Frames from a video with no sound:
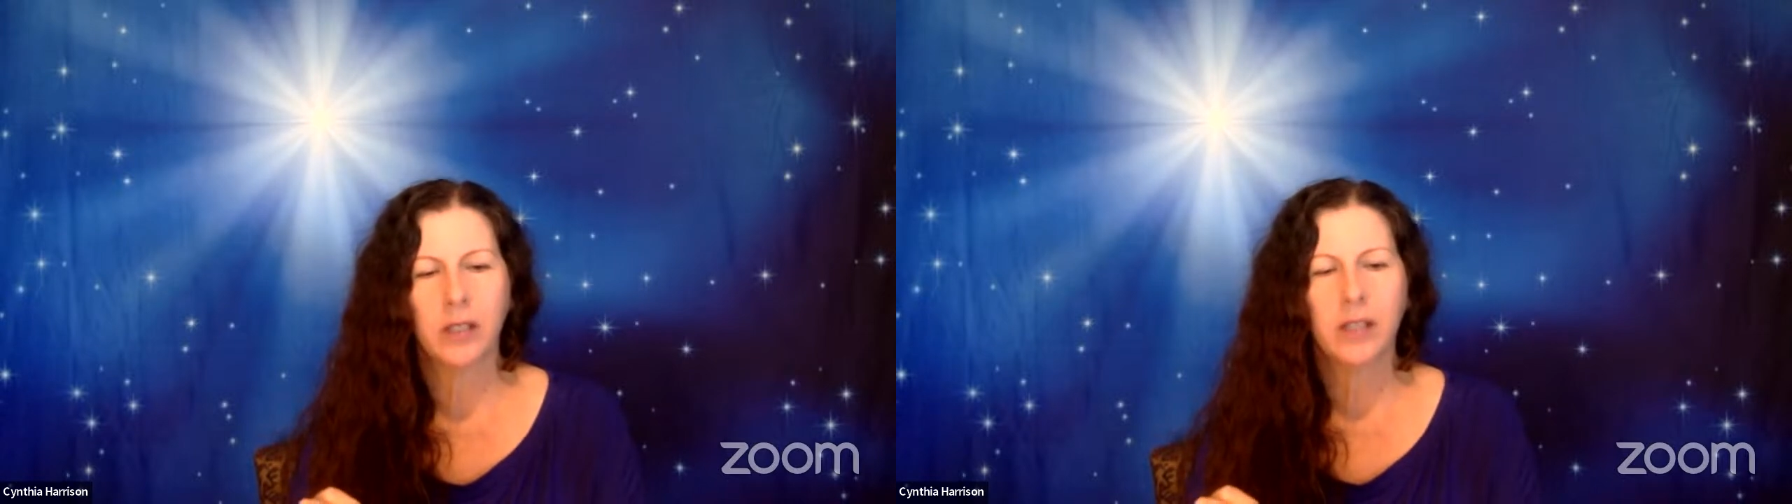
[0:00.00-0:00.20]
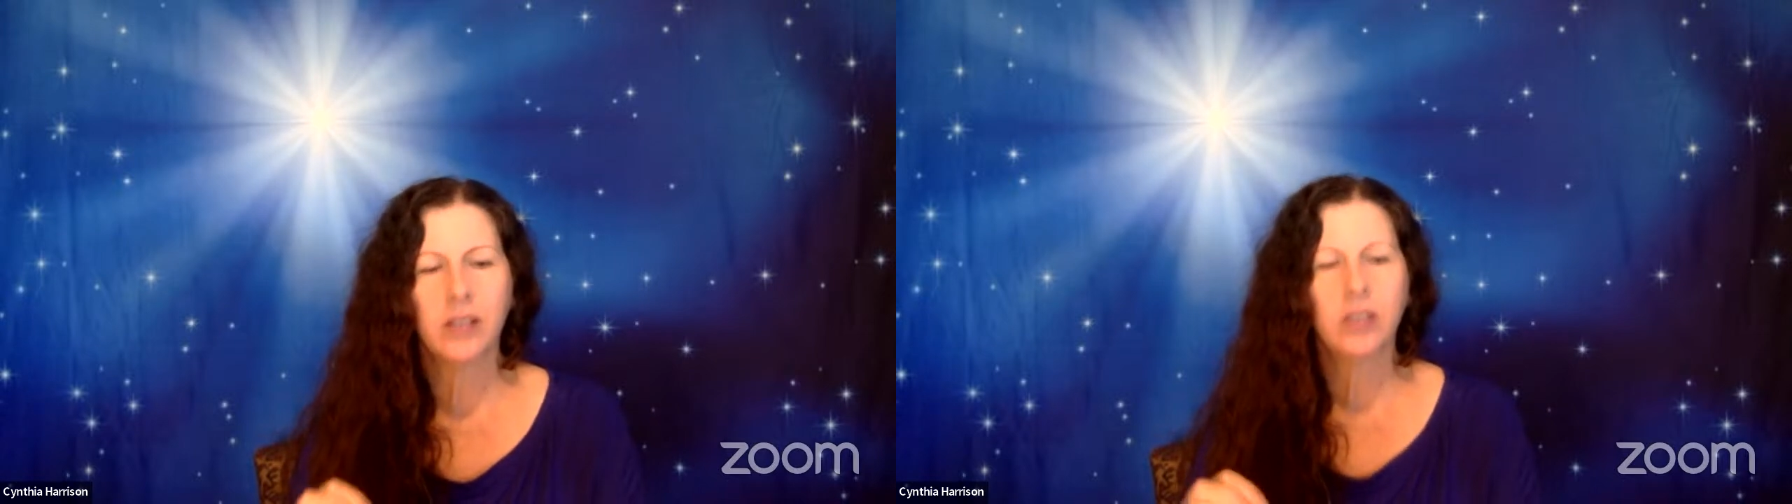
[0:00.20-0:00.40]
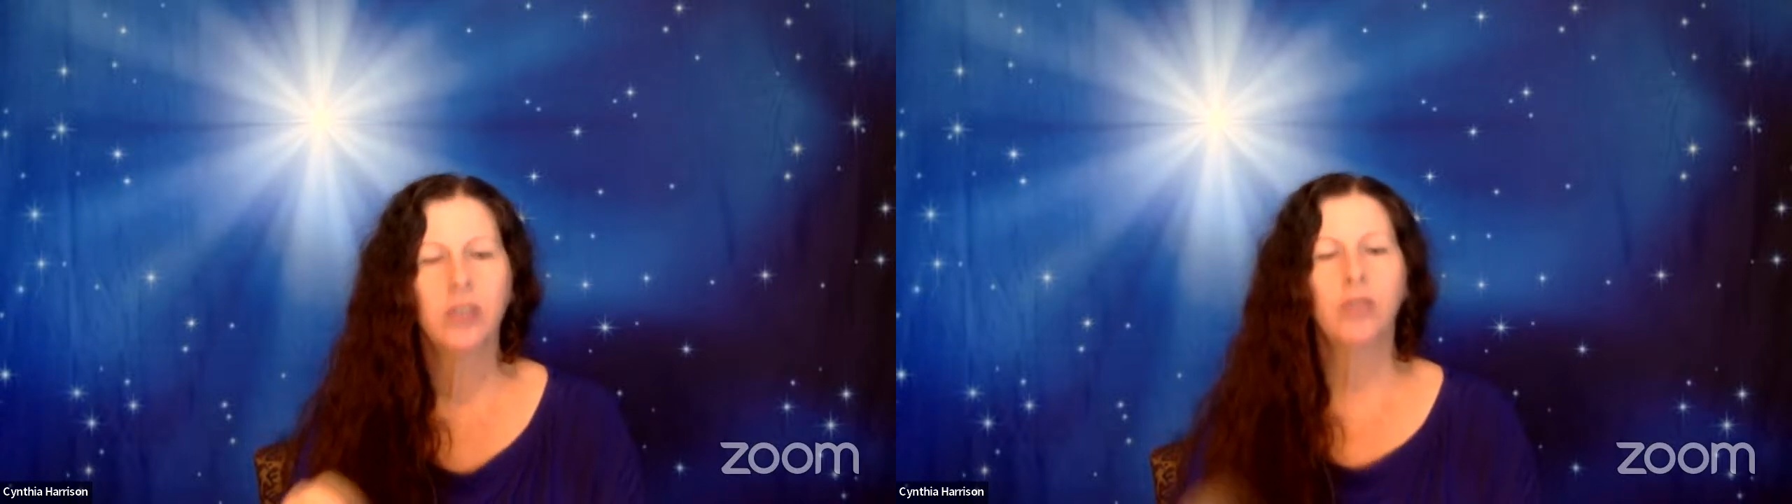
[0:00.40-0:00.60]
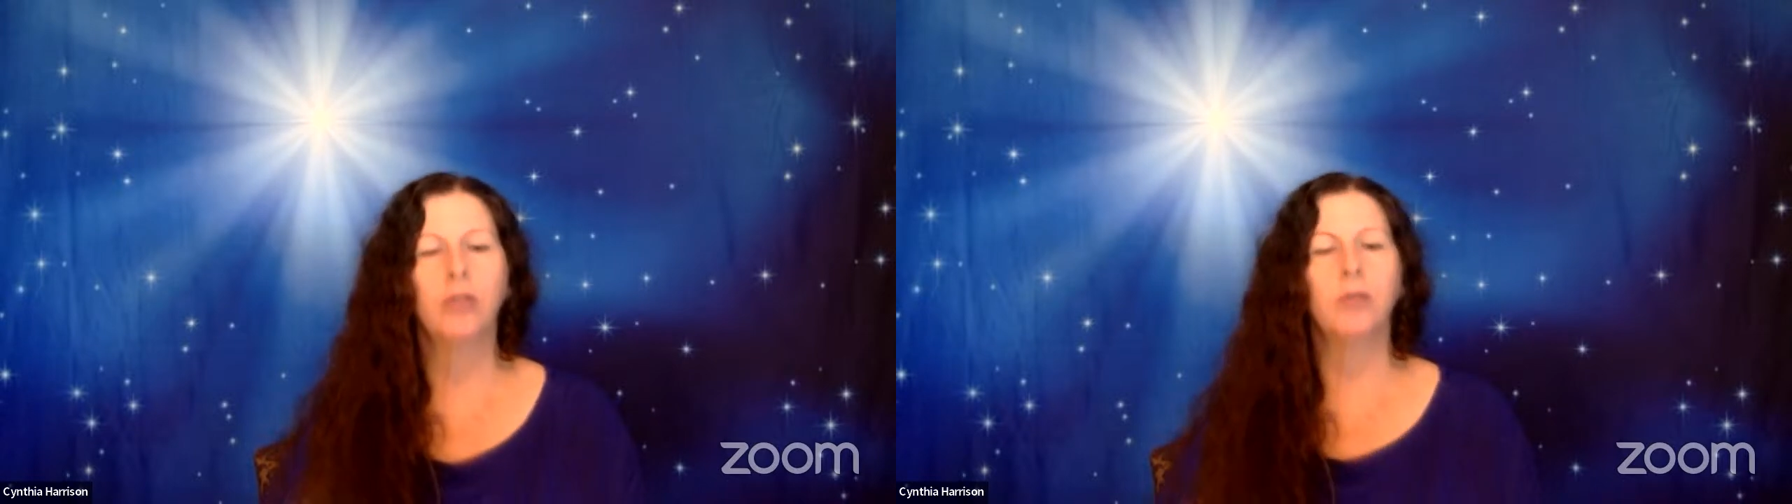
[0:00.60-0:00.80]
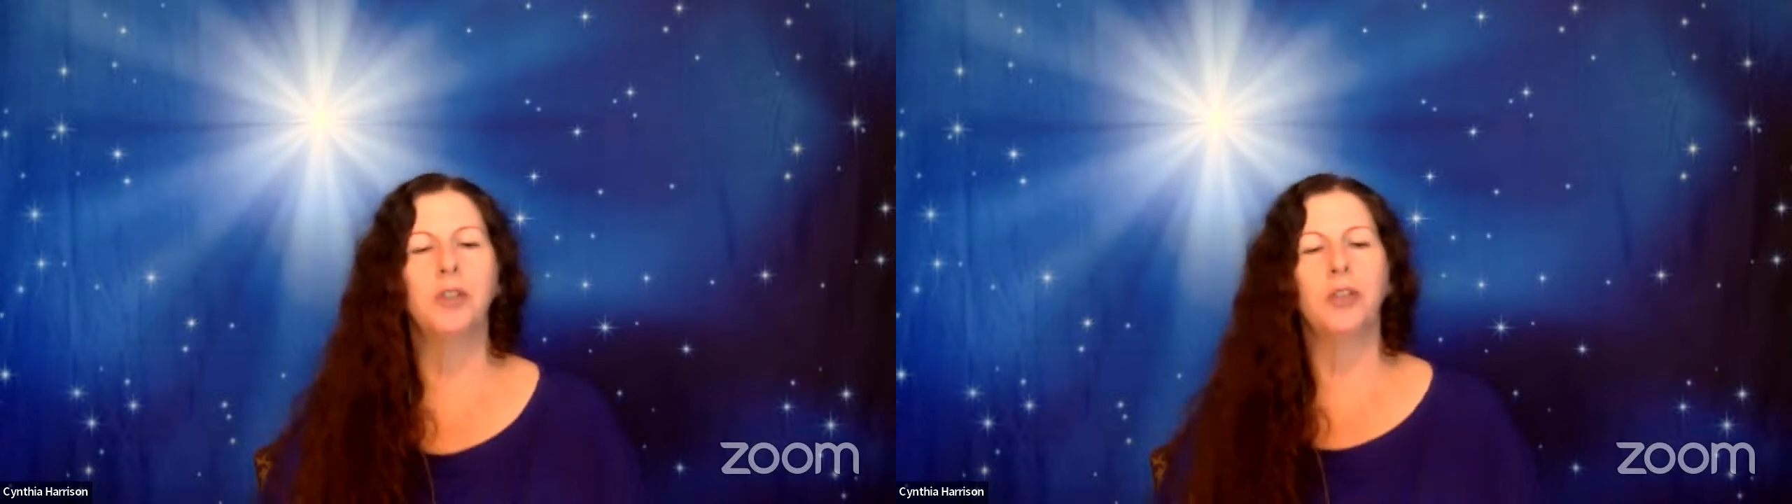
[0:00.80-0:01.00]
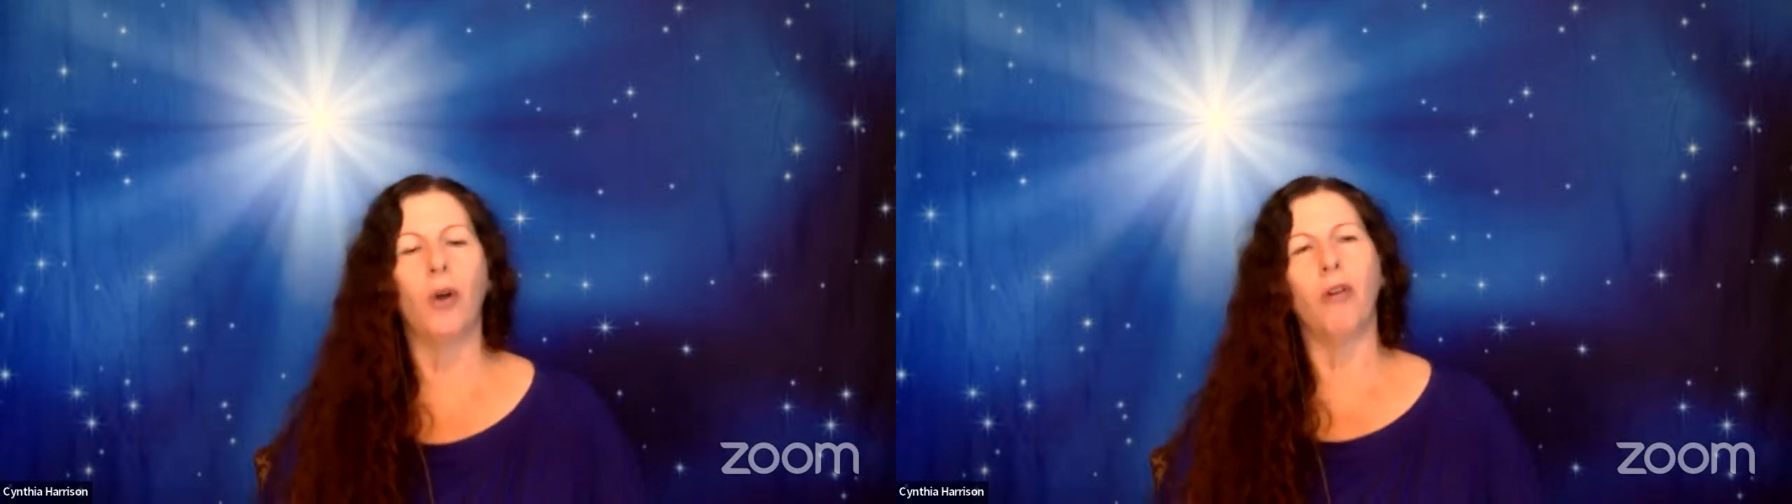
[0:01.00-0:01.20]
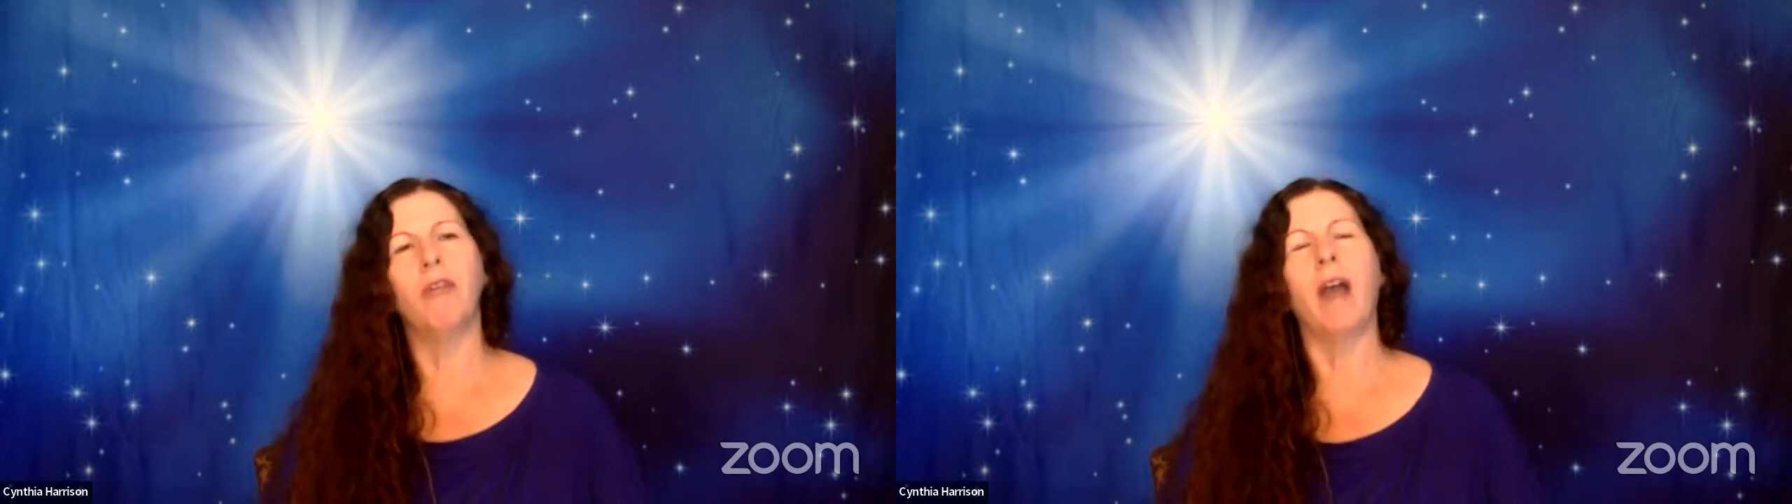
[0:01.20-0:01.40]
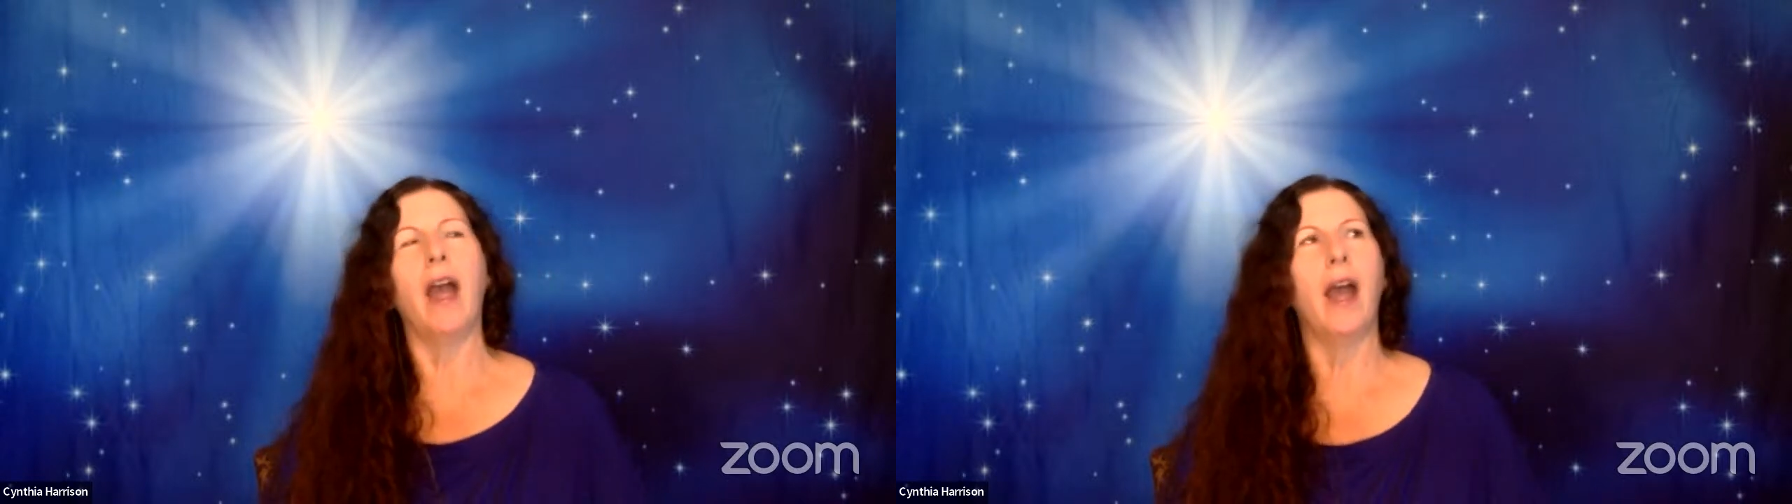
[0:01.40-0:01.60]
It's a description
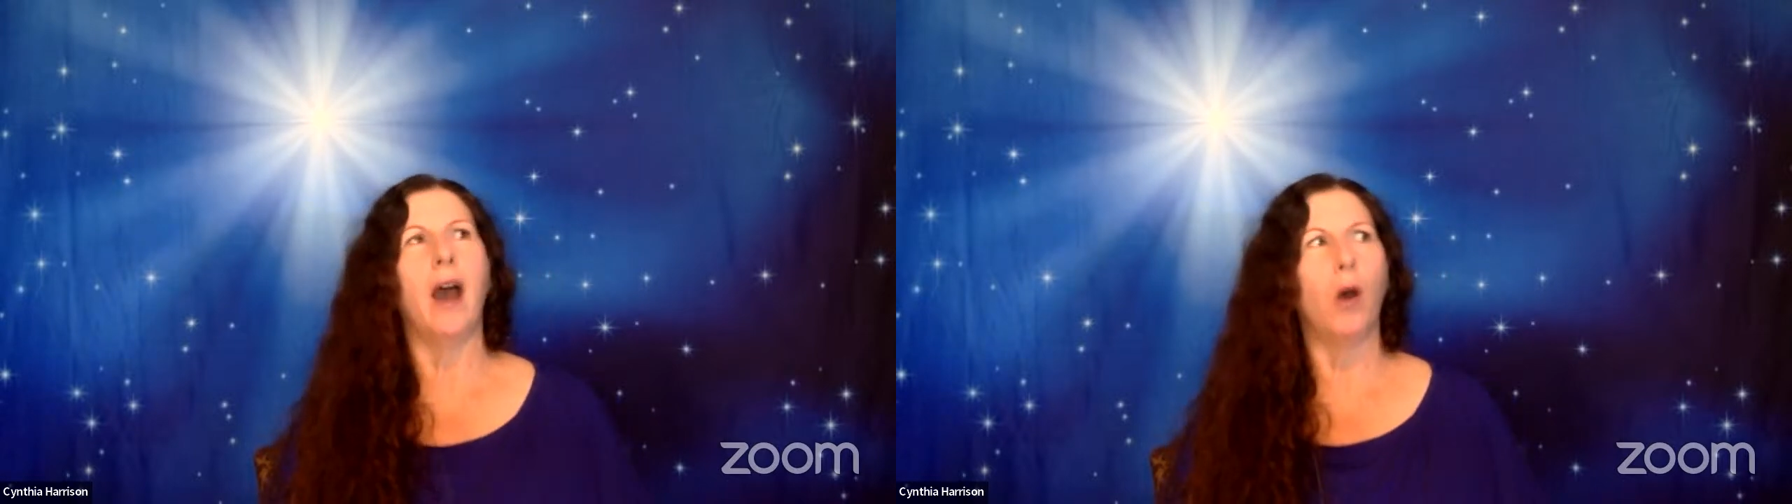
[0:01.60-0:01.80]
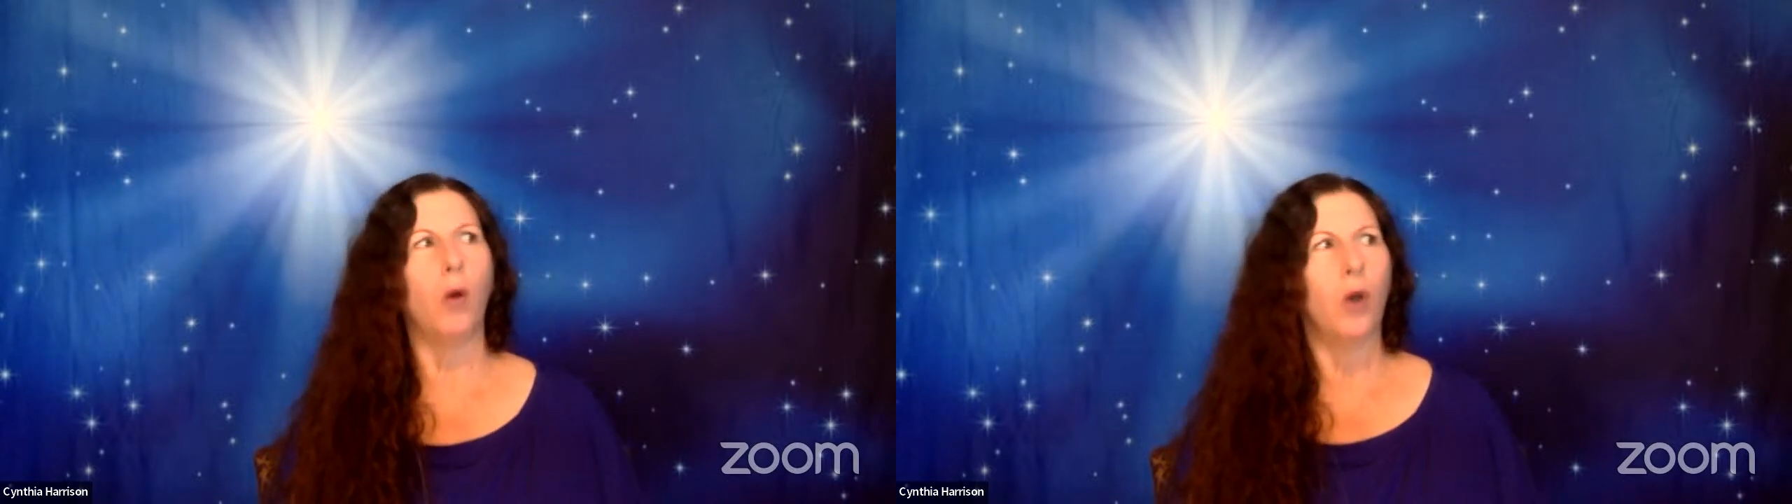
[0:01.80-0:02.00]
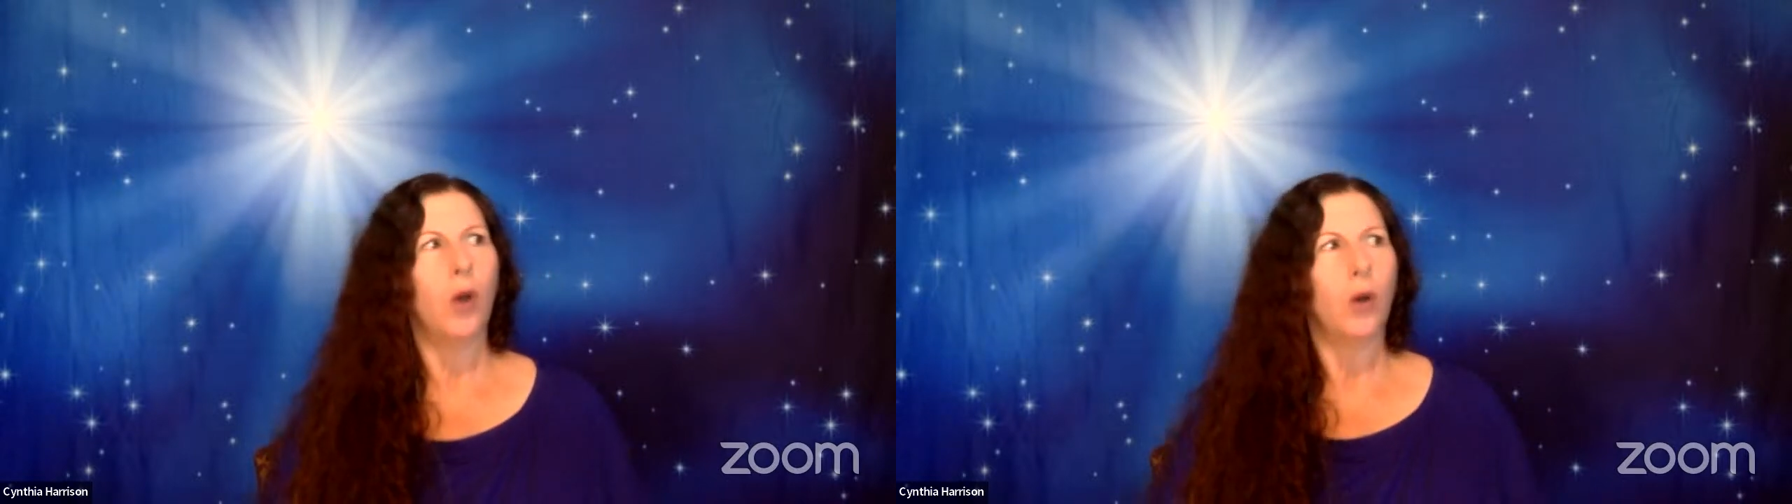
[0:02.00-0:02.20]
of how